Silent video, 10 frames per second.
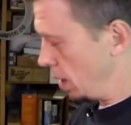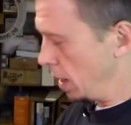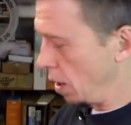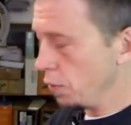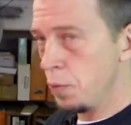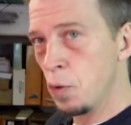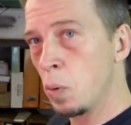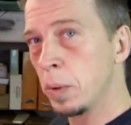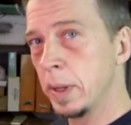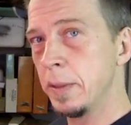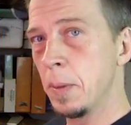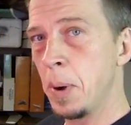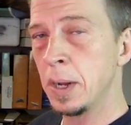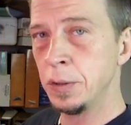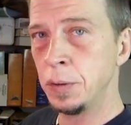Now, normally the
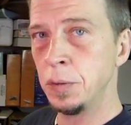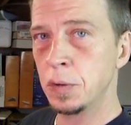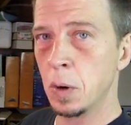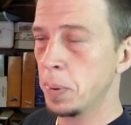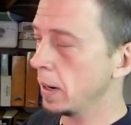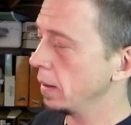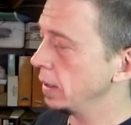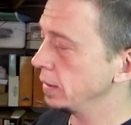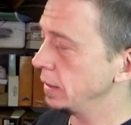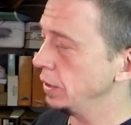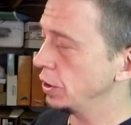pontoons are parallel to each